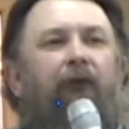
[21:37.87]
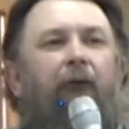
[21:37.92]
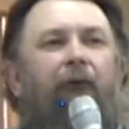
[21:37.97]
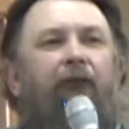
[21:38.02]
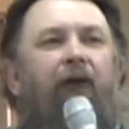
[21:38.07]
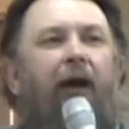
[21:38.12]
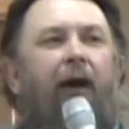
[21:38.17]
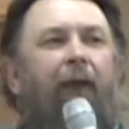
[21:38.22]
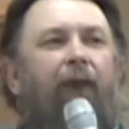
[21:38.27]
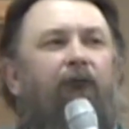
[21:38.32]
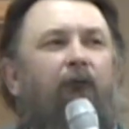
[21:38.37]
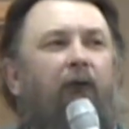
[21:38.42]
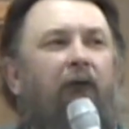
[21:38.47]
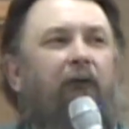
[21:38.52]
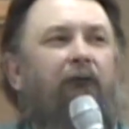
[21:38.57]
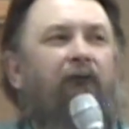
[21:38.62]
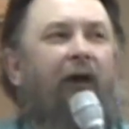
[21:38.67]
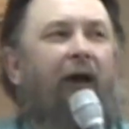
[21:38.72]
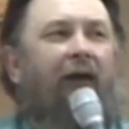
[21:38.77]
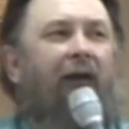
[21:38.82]
Sometimes
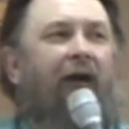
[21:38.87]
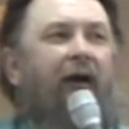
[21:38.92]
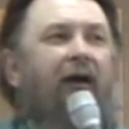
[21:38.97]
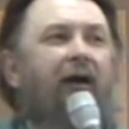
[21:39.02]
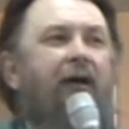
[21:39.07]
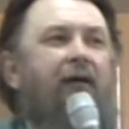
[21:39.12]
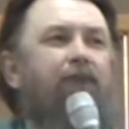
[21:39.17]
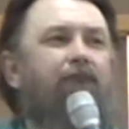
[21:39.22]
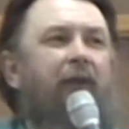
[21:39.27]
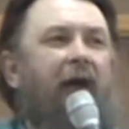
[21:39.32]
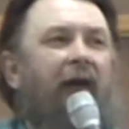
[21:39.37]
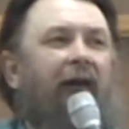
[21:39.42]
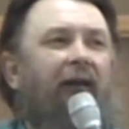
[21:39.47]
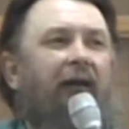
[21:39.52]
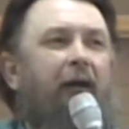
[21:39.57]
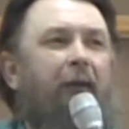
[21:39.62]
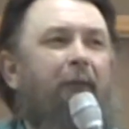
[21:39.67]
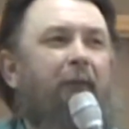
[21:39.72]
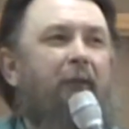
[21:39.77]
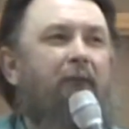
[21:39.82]
we try to
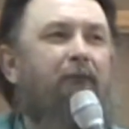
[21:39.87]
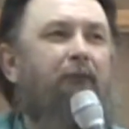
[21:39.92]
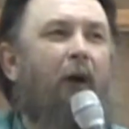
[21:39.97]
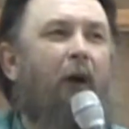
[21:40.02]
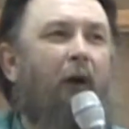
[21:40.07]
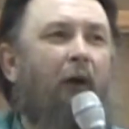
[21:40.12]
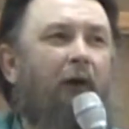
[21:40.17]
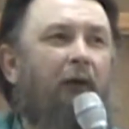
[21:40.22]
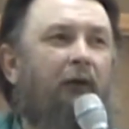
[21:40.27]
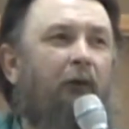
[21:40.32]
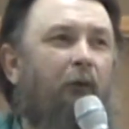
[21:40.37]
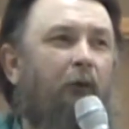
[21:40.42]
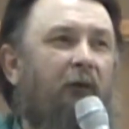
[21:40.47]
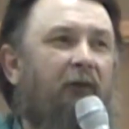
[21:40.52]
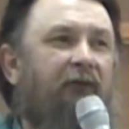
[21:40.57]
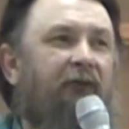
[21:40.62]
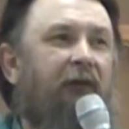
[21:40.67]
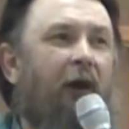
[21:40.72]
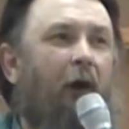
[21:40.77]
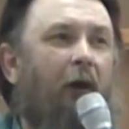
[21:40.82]
belly up and partner
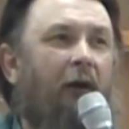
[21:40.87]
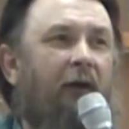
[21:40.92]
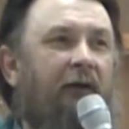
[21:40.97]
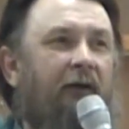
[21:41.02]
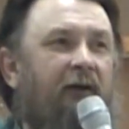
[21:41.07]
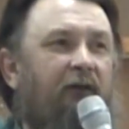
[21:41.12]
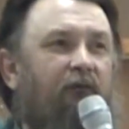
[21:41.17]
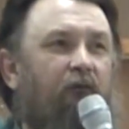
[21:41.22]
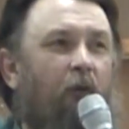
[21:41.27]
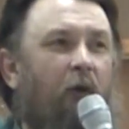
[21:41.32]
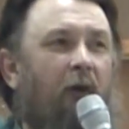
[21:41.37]
with darkness,